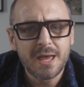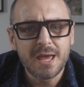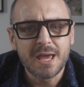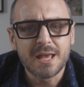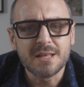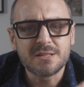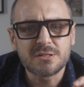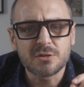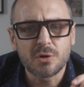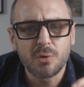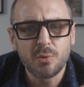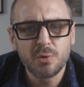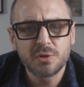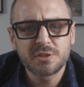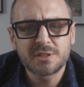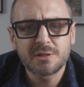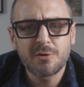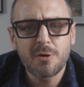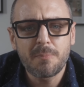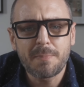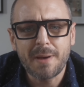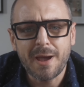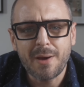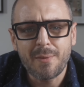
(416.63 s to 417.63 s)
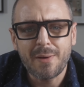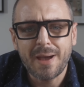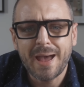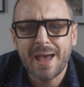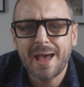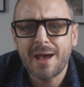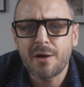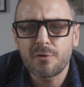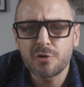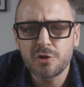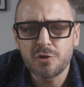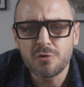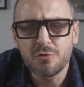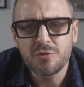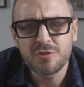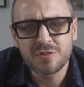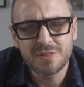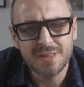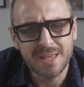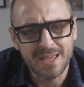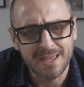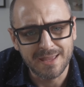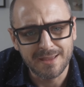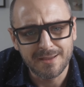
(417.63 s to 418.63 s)
It's also about how you
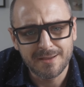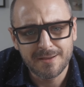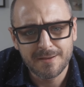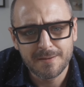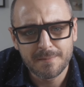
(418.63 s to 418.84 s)
think.